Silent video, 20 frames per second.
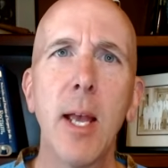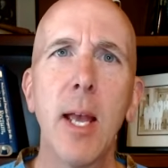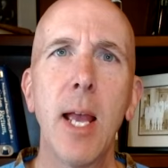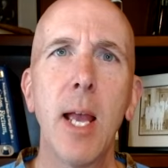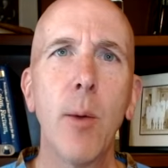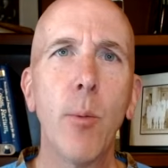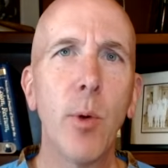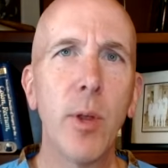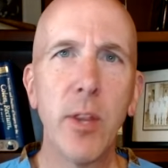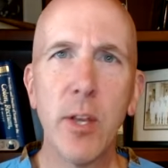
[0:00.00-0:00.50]

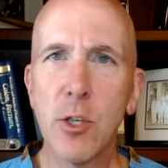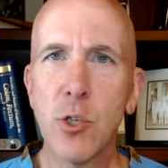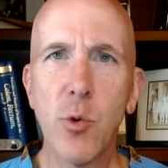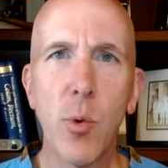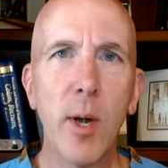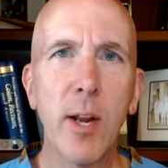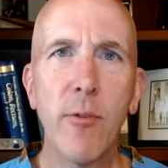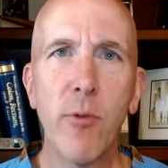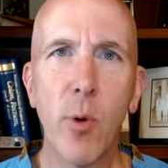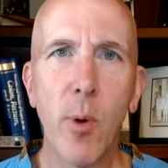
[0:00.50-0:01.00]
and within
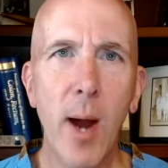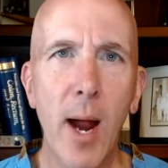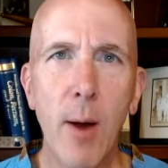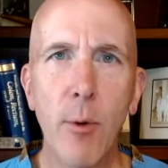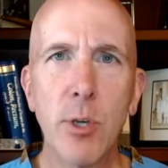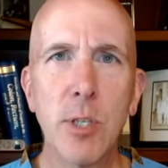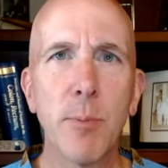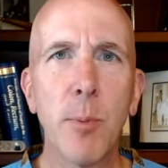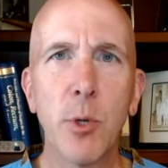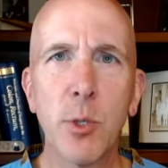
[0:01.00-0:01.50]
24
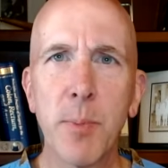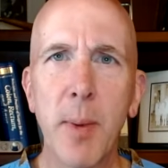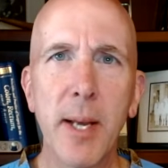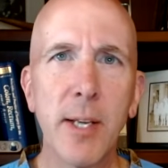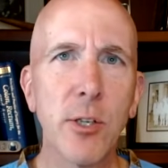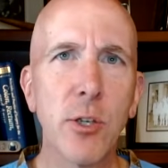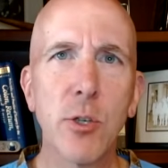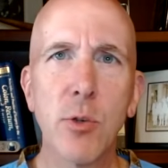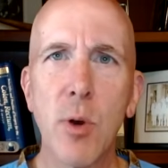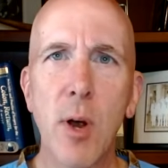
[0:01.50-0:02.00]
hours, most
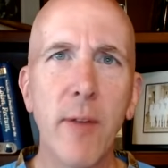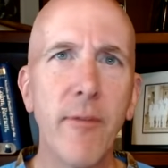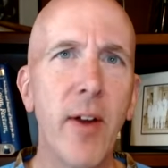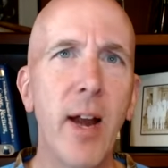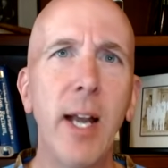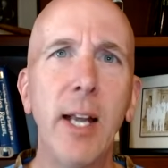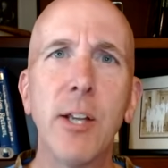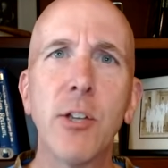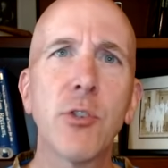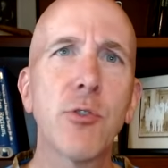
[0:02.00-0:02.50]
patients are off
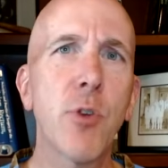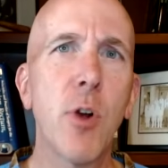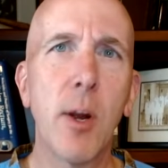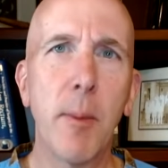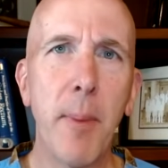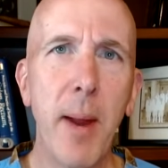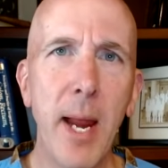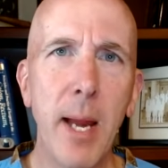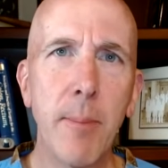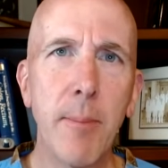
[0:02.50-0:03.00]
any strong
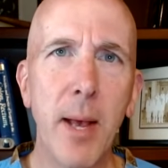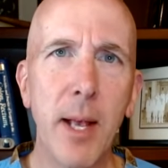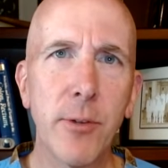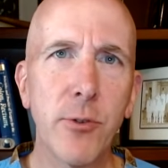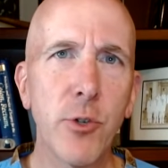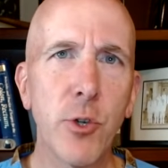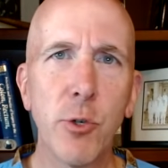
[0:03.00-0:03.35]
pain meds,